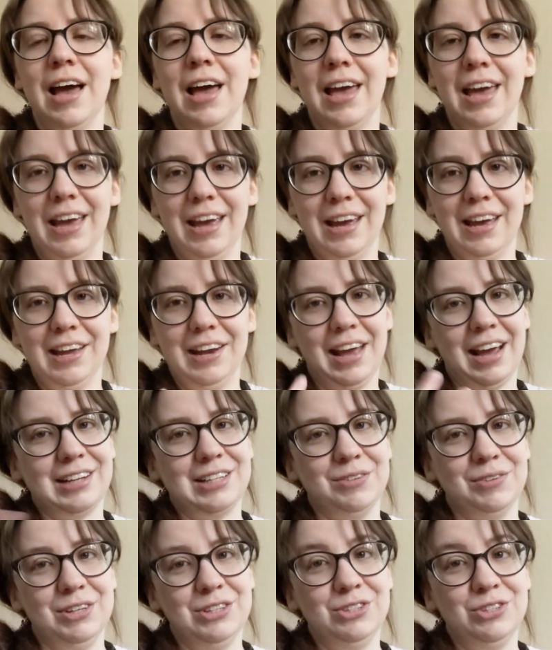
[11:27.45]
and
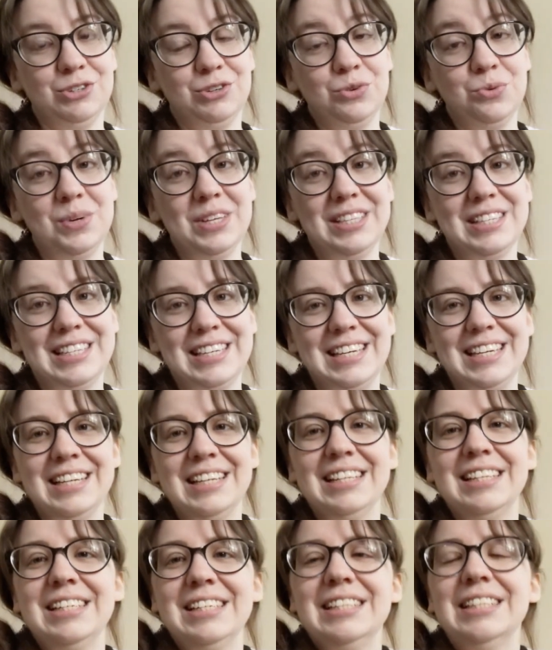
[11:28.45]
activities to do with tea.
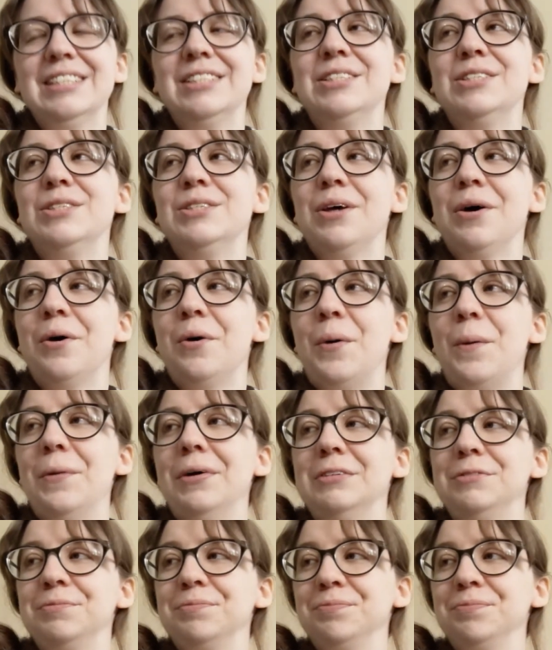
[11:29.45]
So